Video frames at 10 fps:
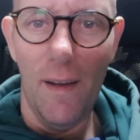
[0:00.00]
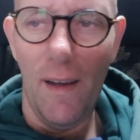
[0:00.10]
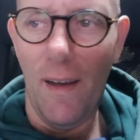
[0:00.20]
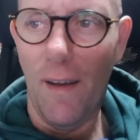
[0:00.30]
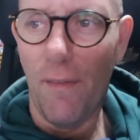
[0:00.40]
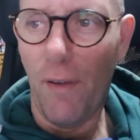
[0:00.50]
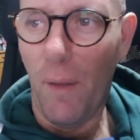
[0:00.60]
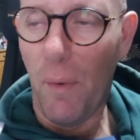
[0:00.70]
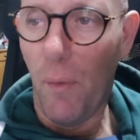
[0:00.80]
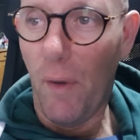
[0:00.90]
uh, I felt
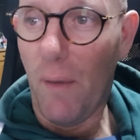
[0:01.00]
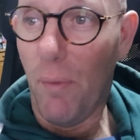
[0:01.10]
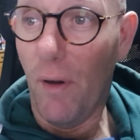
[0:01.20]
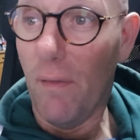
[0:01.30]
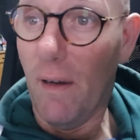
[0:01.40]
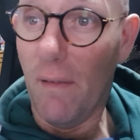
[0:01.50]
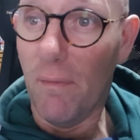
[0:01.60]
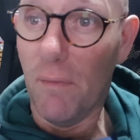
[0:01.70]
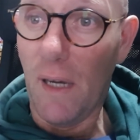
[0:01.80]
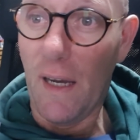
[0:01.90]
a bit weak. But
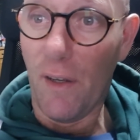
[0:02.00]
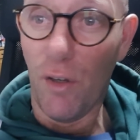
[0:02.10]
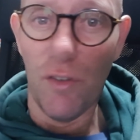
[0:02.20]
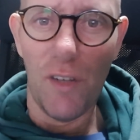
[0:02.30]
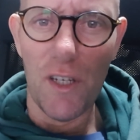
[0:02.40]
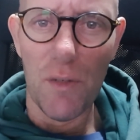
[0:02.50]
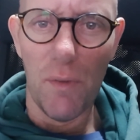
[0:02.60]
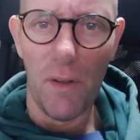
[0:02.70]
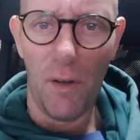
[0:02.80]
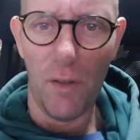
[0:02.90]
I had a good session
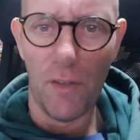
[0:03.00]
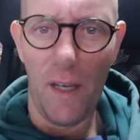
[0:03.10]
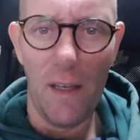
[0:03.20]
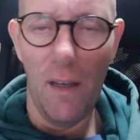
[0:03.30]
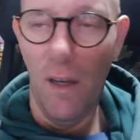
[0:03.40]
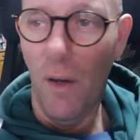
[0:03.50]
with Jose,